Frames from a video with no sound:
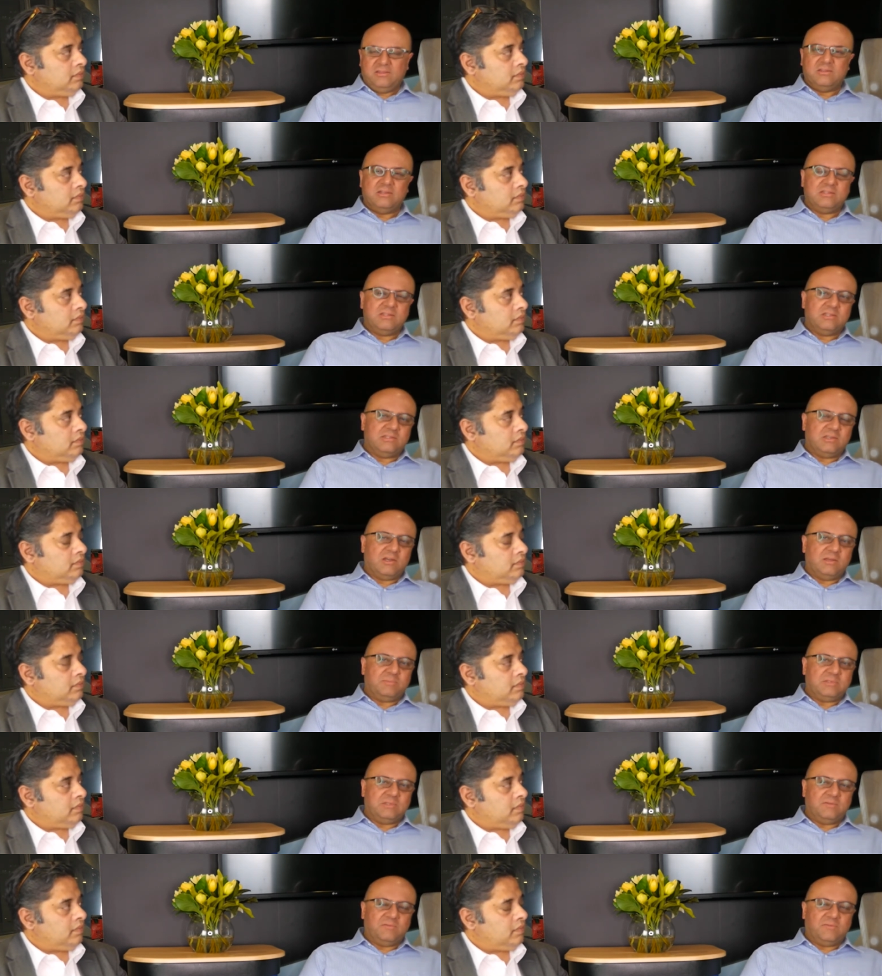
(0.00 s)
Speaker 1: the, the
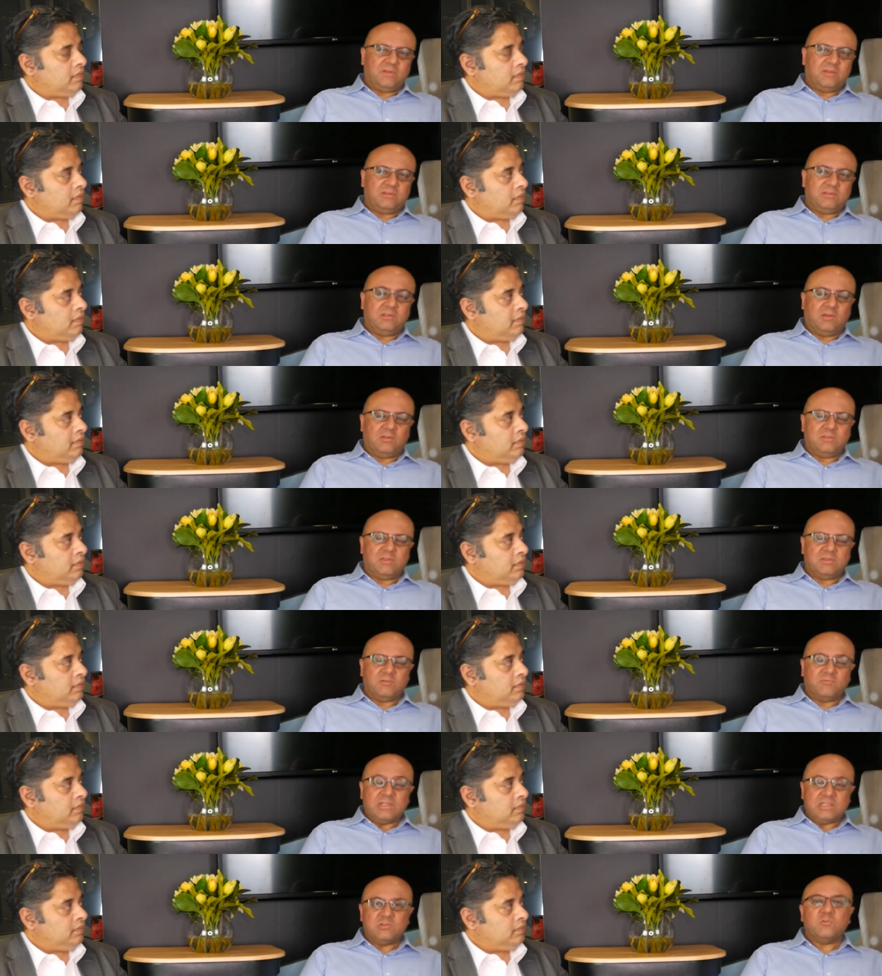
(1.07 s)
types of uh, you know the,
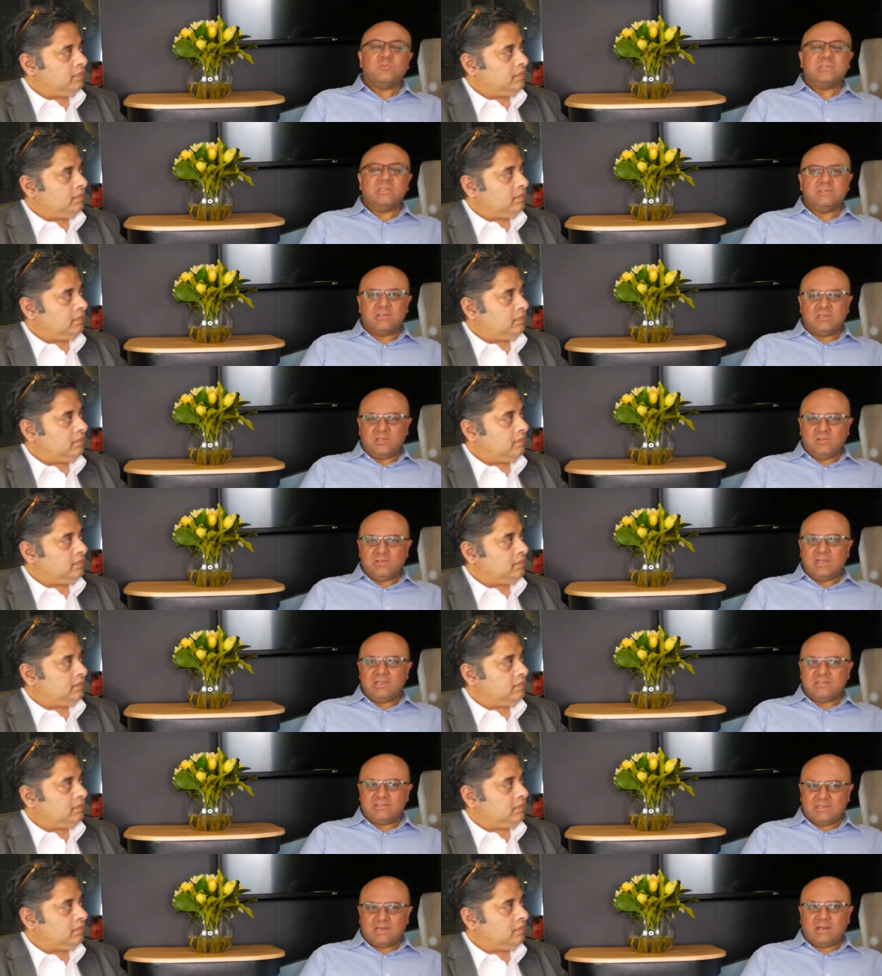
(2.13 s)
the, resources that you
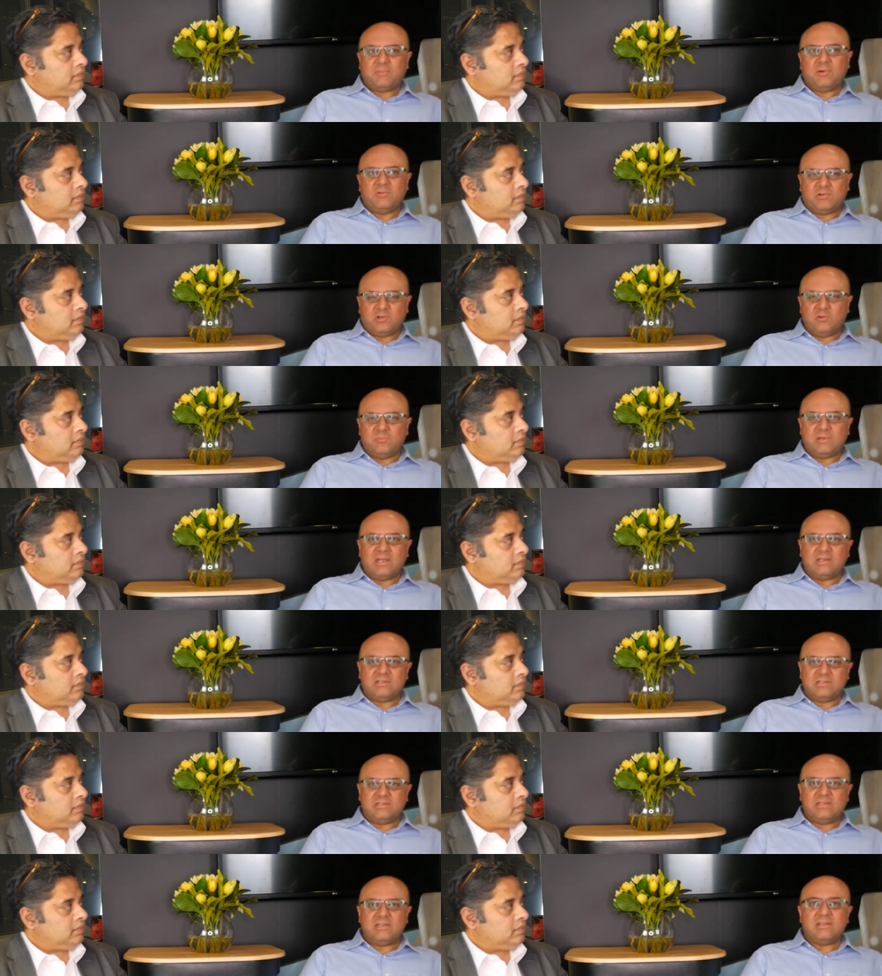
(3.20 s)
need to set up a recruitment
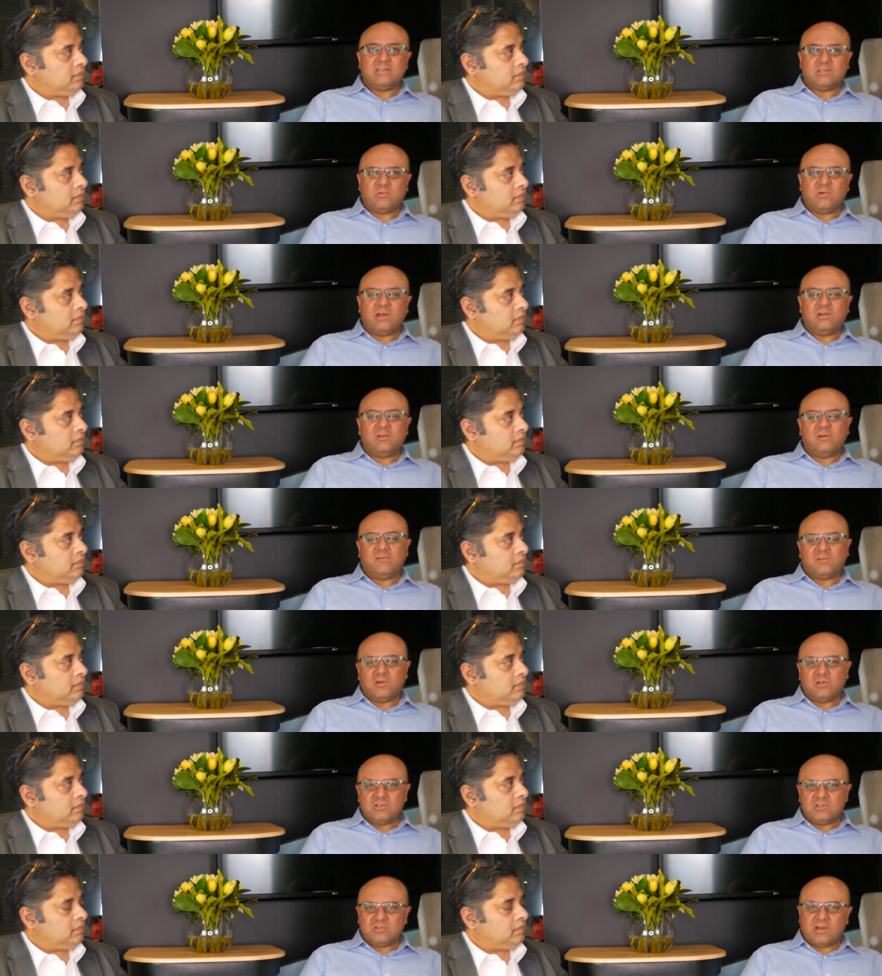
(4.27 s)
agency. There's quite a lot of
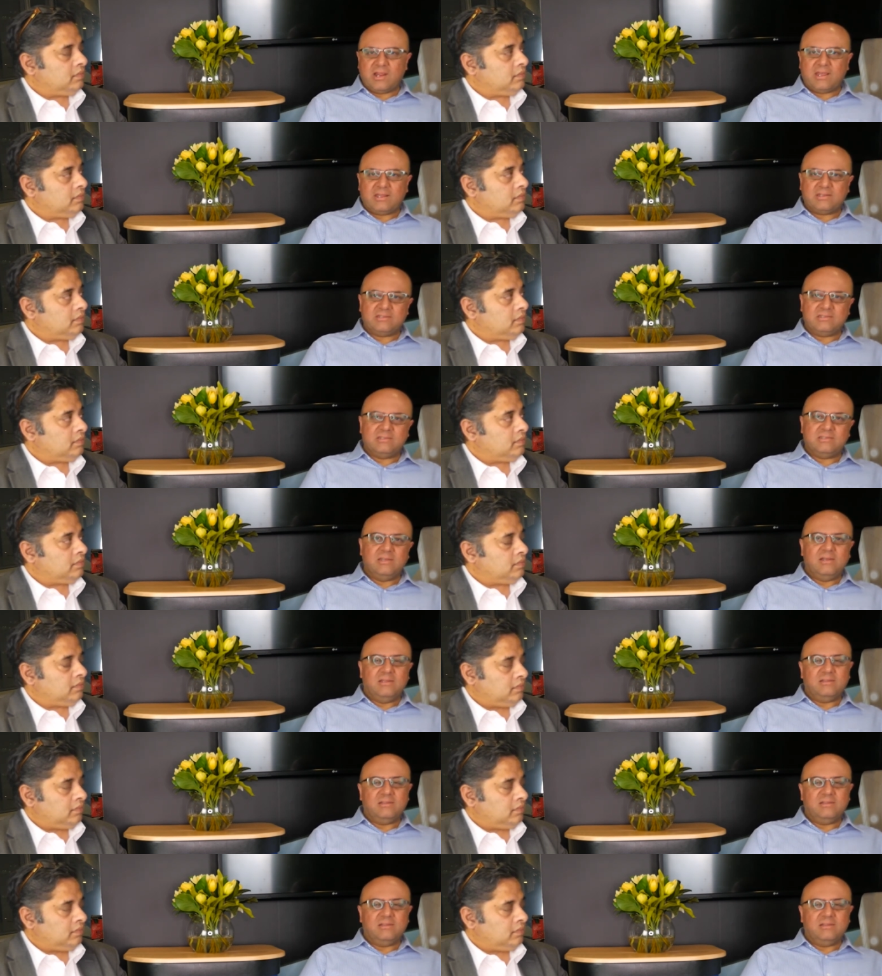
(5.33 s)
contracts.